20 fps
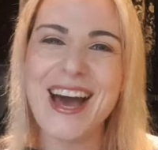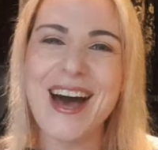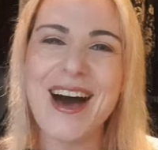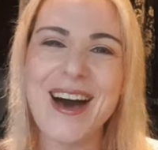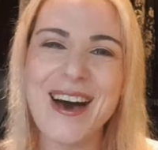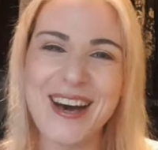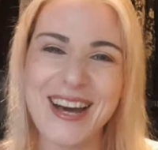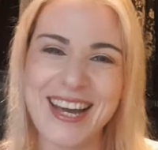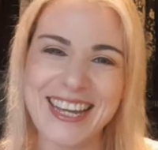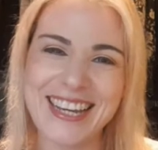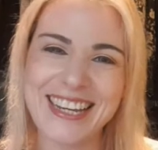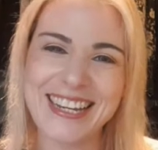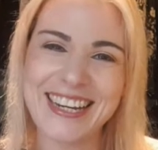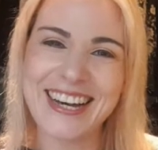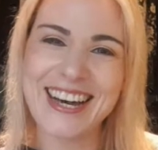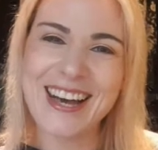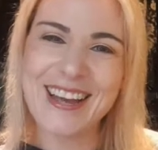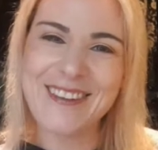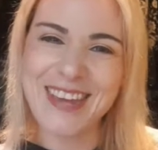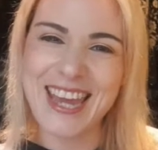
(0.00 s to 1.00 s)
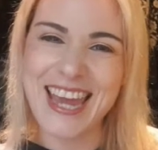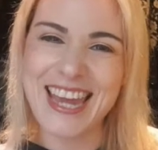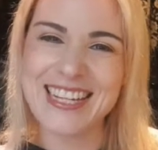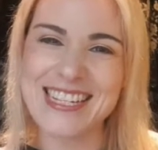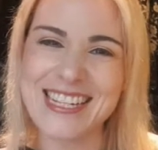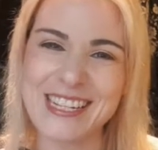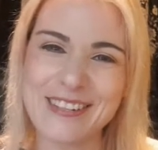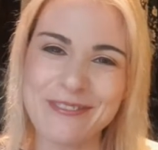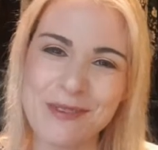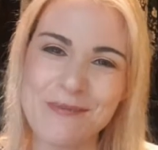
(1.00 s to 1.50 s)
Hi, I'm
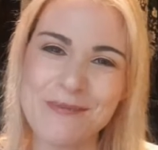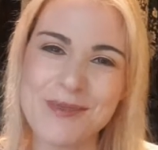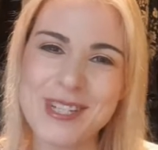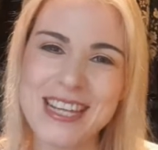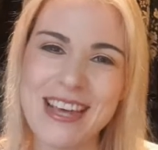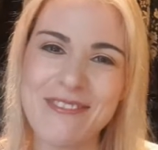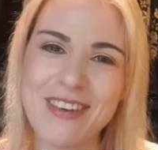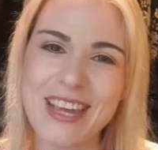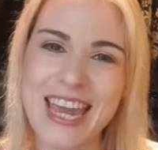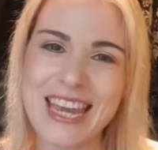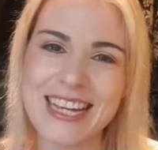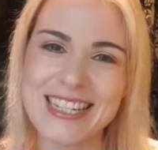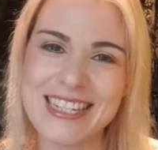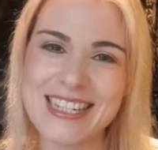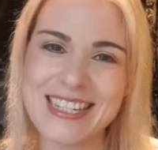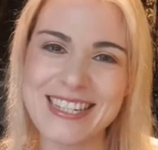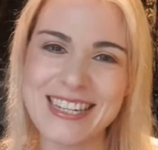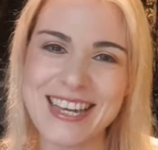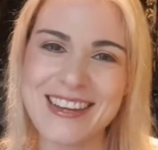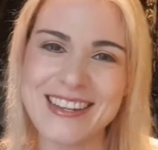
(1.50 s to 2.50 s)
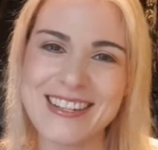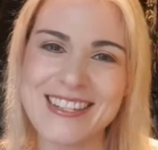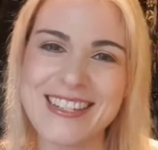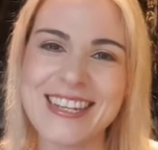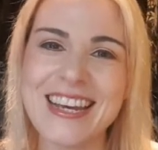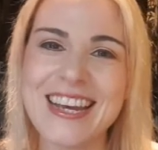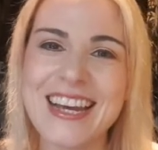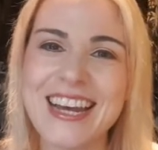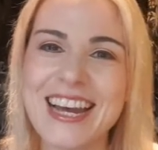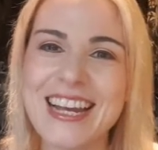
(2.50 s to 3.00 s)
Katie from Whatever Katie
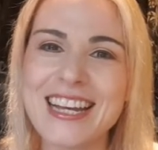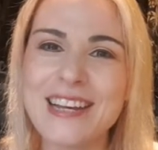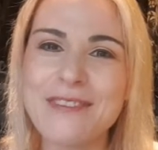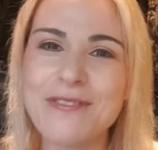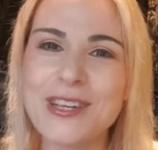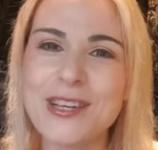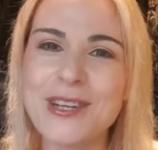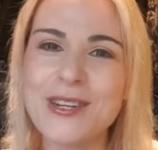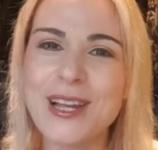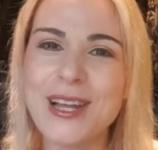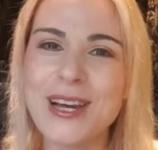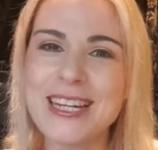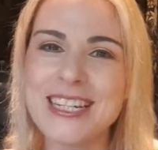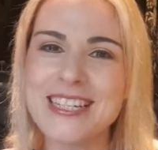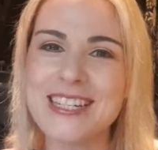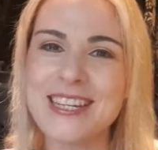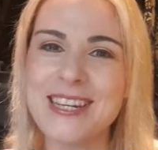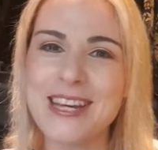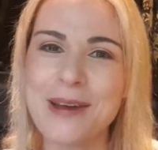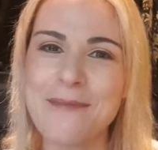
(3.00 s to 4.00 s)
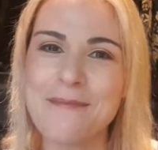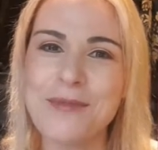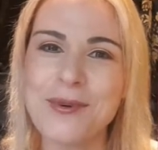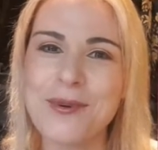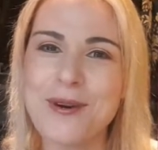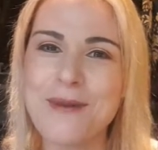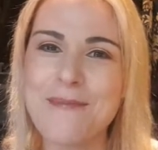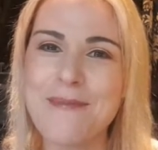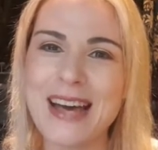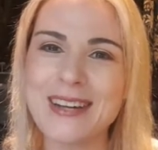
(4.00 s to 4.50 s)
Sews, and if you'd like to know
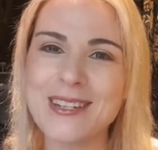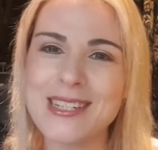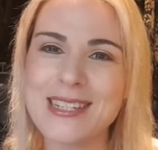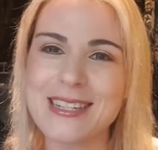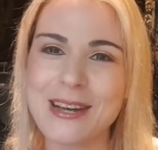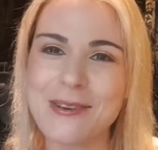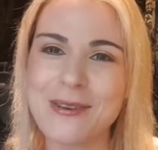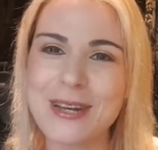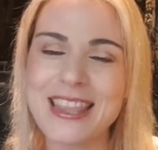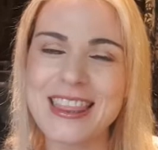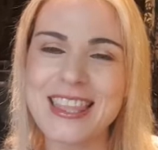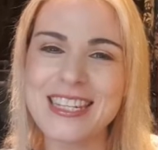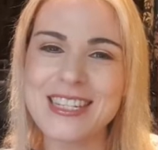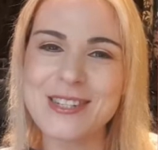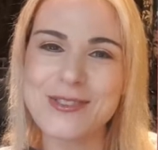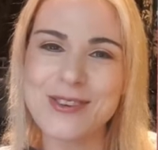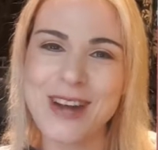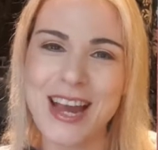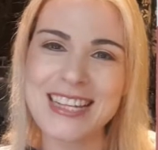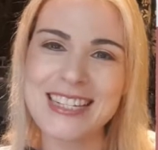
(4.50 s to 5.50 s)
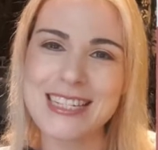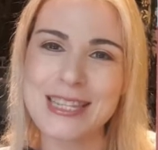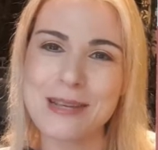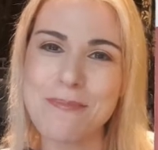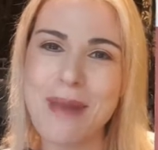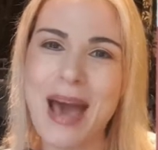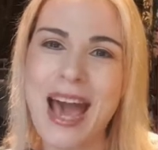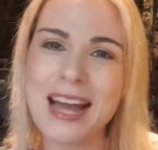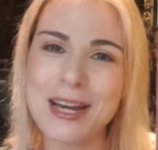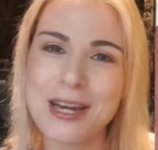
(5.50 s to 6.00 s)
more about sewing this dress,
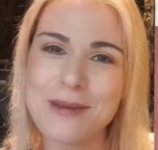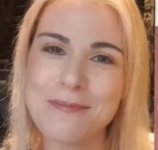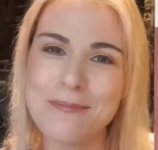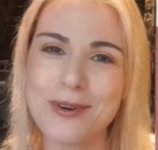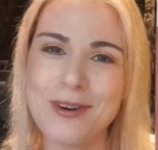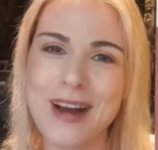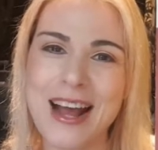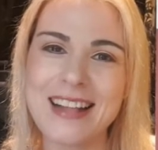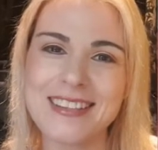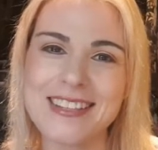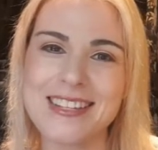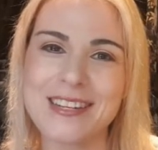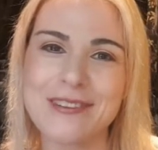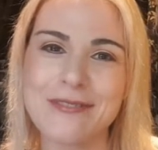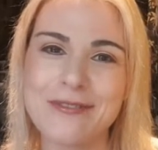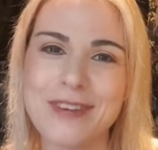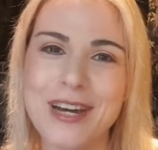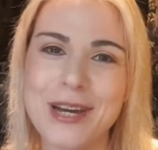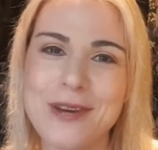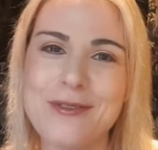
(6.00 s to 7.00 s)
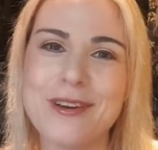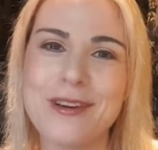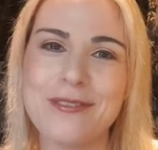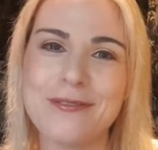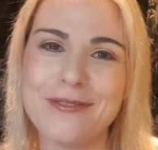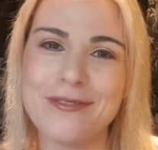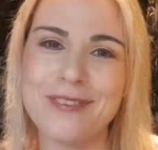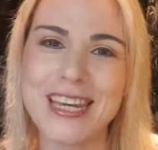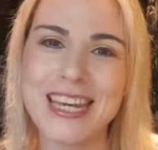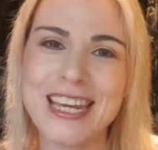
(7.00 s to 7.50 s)
the Paco Peralta Vogue
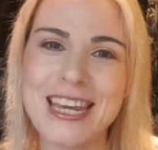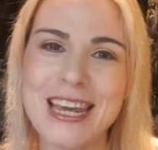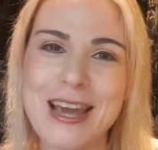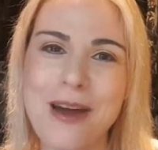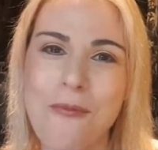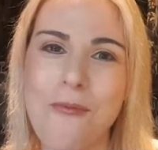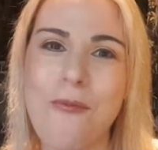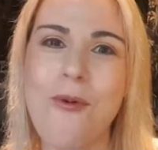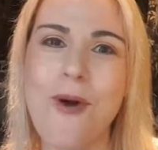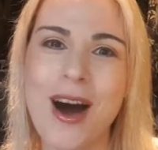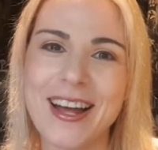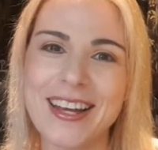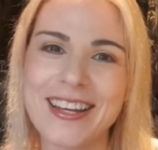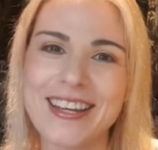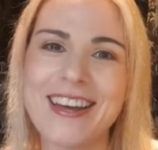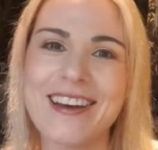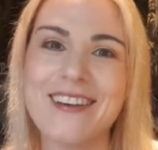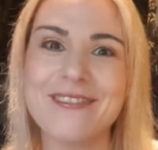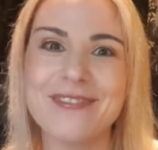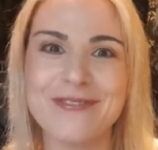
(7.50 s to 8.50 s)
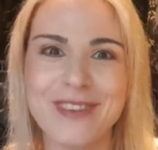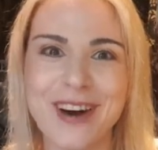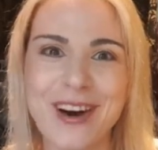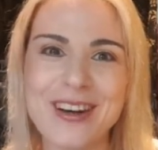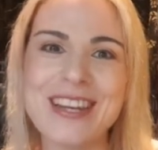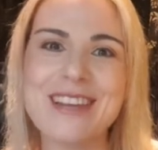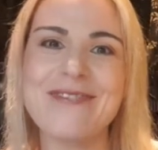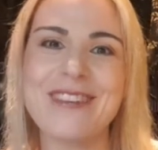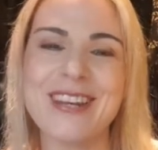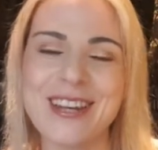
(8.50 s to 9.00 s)

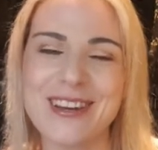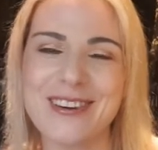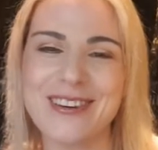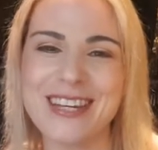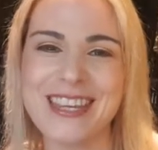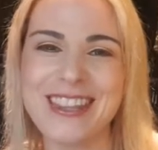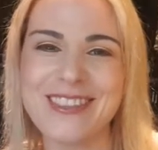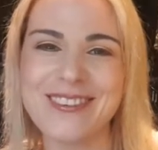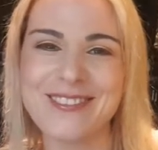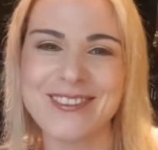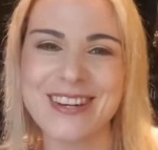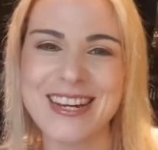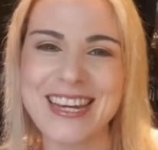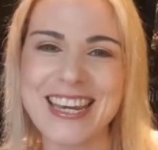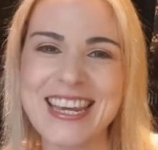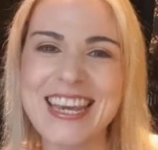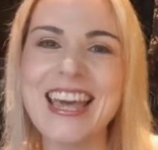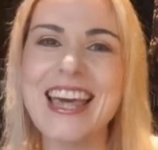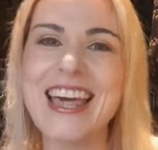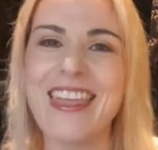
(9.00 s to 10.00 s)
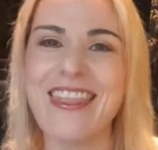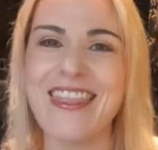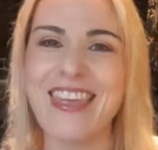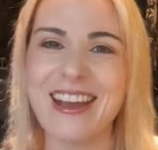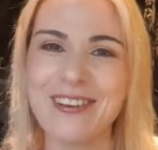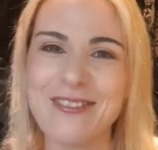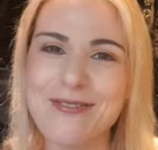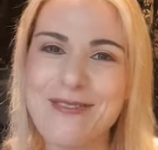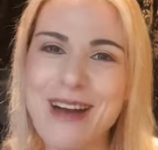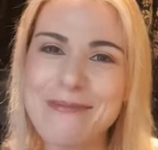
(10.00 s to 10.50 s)
V1593,
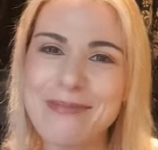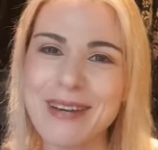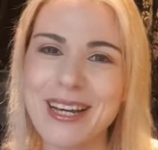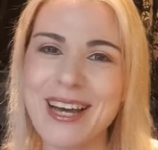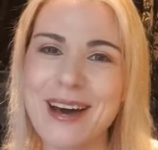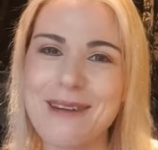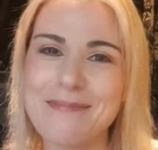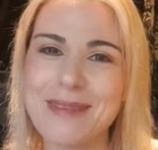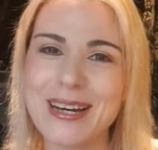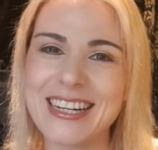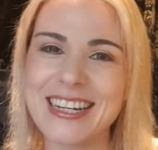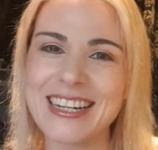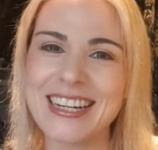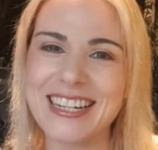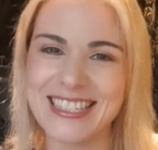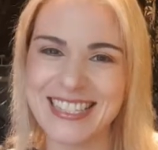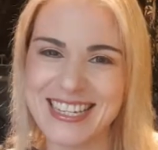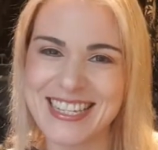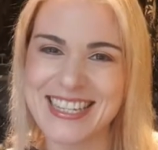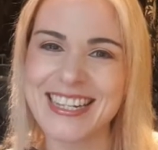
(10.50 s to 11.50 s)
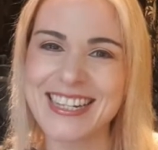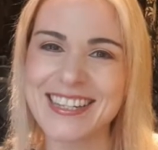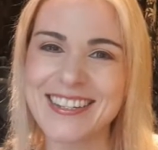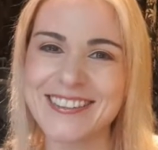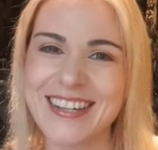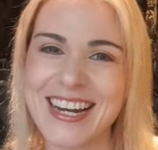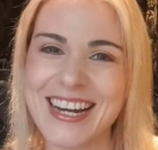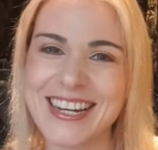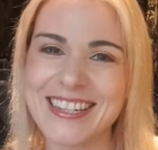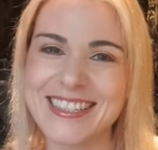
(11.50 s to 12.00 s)
then grab a cuppa and stick
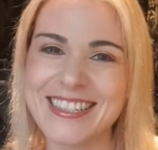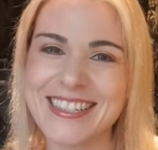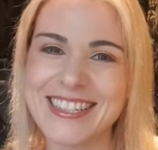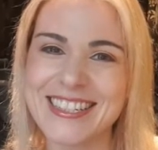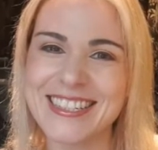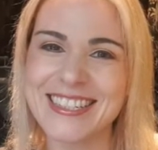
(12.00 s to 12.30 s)
around.